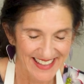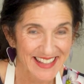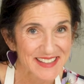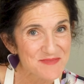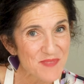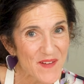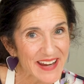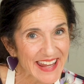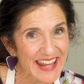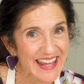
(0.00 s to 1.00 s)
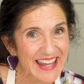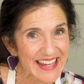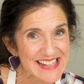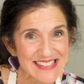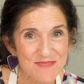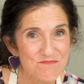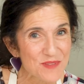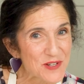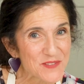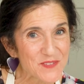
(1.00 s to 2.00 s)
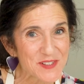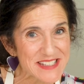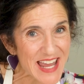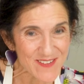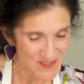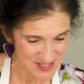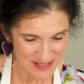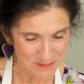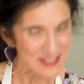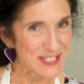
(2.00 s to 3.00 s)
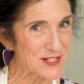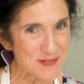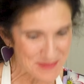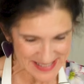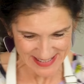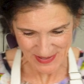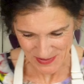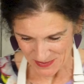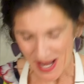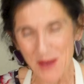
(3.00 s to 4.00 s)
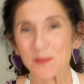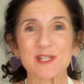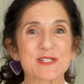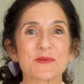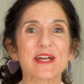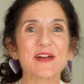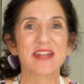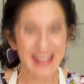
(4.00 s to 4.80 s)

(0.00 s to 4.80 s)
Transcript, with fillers: Good morning. It's a beautiful day for some tiramisu. I wish you were here to